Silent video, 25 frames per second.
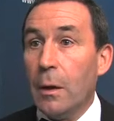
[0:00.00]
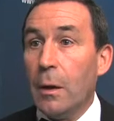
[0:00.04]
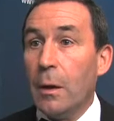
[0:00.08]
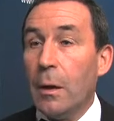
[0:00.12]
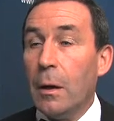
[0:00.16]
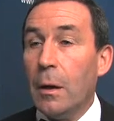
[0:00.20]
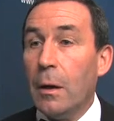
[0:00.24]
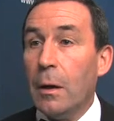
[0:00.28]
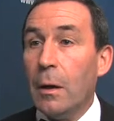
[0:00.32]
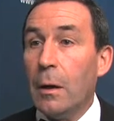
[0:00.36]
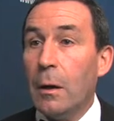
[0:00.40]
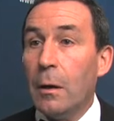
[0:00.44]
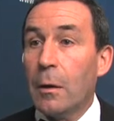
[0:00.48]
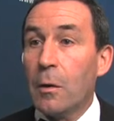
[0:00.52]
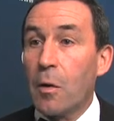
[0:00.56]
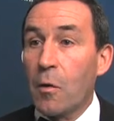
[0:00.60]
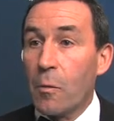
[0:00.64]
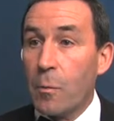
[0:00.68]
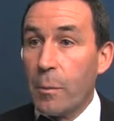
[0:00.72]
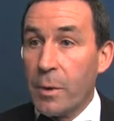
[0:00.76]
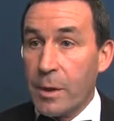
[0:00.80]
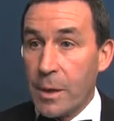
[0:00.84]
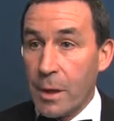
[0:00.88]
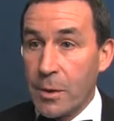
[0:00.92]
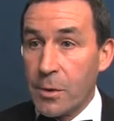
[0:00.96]
uh,
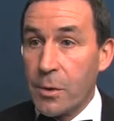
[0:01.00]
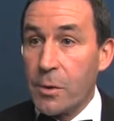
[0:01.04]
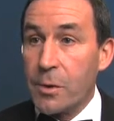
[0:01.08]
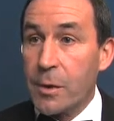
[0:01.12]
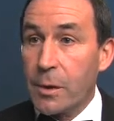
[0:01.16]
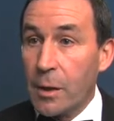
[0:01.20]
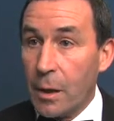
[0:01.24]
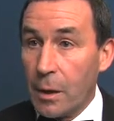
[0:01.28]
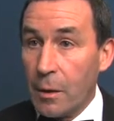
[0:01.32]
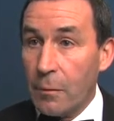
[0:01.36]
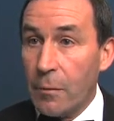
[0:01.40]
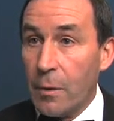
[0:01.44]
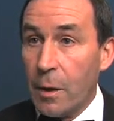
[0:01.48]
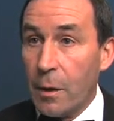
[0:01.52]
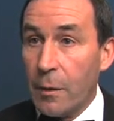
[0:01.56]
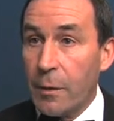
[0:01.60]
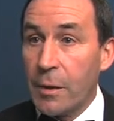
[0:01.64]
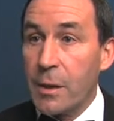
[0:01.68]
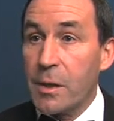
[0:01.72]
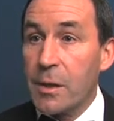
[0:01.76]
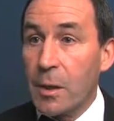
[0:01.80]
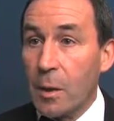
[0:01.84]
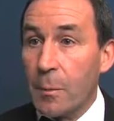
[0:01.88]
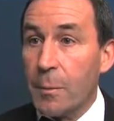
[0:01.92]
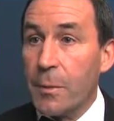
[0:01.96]
government asked us to get involved and to
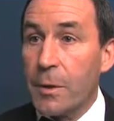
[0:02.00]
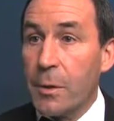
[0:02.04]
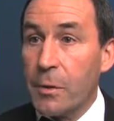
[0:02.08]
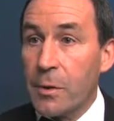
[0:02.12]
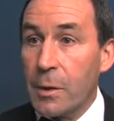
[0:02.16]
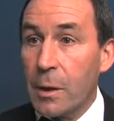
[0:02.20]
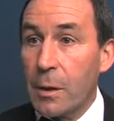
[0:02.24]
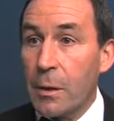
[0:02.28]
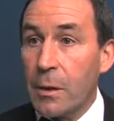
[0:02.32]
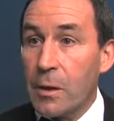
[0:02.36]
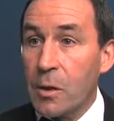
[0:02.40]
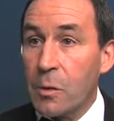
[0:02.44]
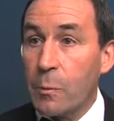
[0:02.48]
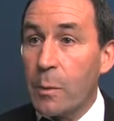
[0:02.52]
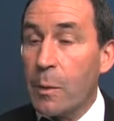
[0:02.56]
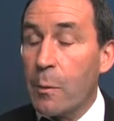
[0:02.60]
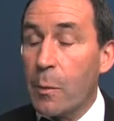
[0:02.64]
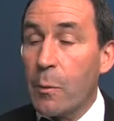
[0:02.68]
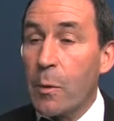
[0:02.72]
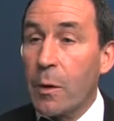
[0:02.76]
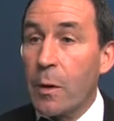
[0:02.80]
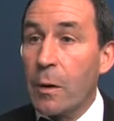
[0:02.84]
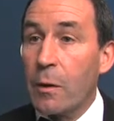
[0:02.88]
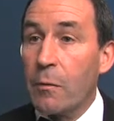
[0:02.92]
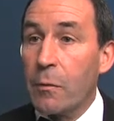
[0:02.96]
set up the utility, so we've been
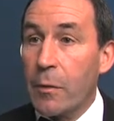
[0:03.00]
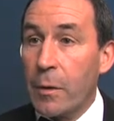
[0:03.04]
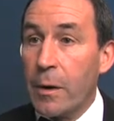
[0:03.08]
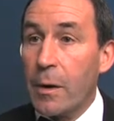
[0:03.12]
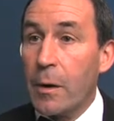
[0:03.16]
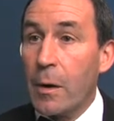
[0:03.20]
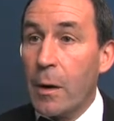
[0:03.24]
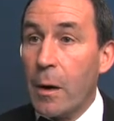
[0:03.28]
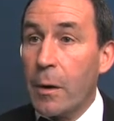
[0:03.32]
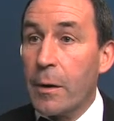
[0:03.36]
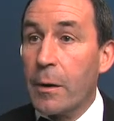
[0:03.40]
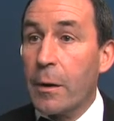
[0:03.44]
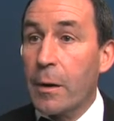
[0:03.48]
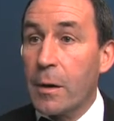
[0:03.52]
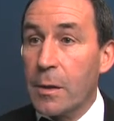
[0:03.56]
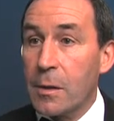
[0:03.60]
working very hard on it